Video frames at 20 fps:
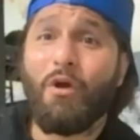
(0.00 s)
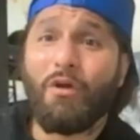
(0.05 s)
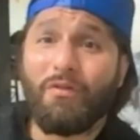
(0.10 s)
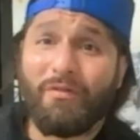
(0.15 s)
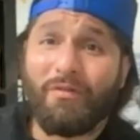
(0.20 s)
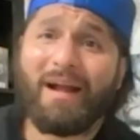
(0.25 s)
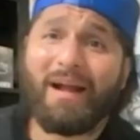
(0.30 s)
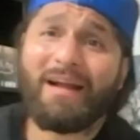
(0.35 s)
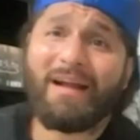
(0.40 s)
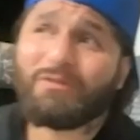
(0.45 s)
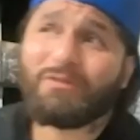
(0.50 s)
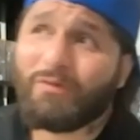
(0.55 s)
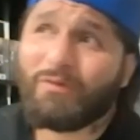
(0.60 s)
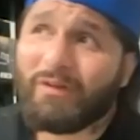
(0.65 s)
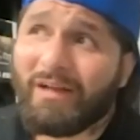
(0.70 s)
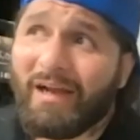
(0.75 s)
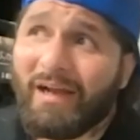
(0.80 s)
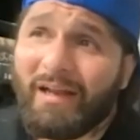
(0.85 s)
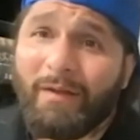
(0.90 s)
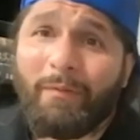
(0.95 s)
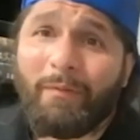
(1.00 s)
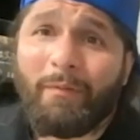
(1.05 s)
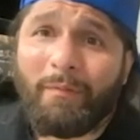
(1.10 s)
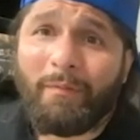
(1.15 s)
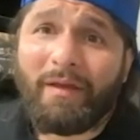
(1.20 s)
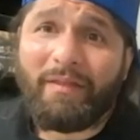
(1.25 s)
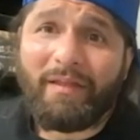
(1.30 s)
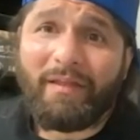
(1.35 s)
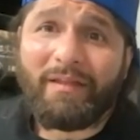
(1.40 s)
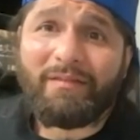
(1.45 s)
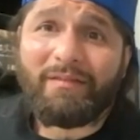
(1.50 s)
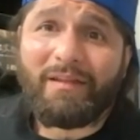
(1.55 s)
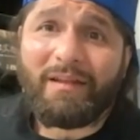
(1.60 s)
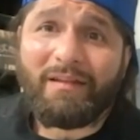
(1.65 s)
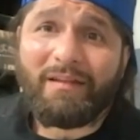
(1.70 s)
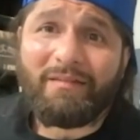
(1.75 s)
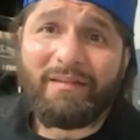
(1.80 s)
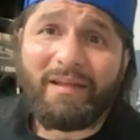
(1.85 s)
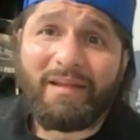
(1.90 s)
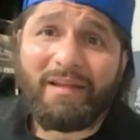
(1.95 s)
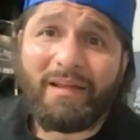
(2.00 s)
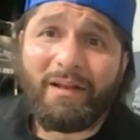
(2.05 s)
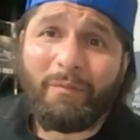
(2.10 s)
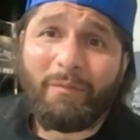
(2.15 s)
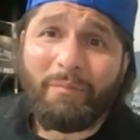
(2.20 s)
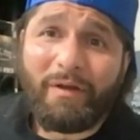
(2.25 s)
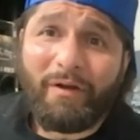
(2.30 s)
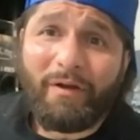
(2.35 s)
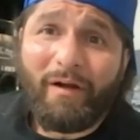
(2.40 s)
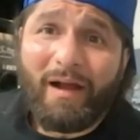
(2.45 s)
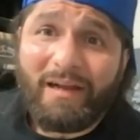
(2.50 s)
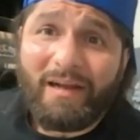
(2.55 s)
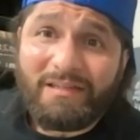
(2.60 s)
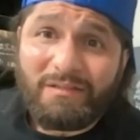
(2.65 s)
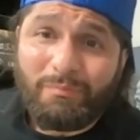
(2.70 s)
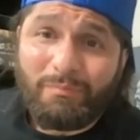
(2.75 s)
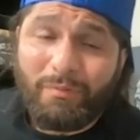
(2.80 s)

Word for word: That guy's the only guy in MMA that, that, they hit a bigger heist.